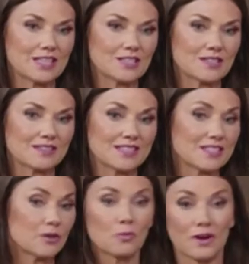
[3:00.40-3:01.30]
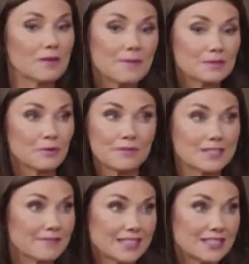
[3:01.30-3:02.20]
is considered one of the best
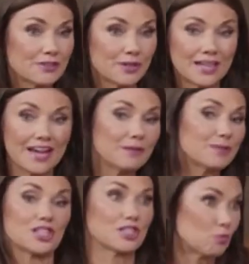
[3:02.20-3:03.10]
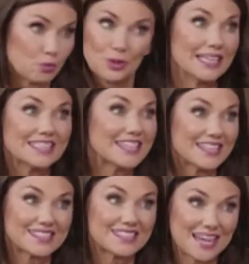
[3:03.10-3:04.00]
movies of 1939, which is really
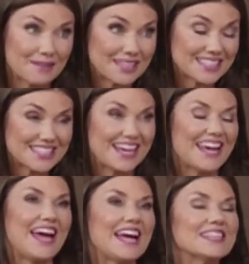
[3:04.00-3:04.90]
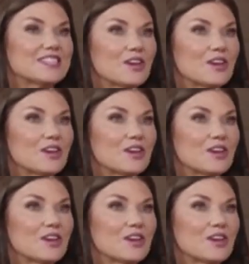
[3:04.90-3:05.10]
a statement. And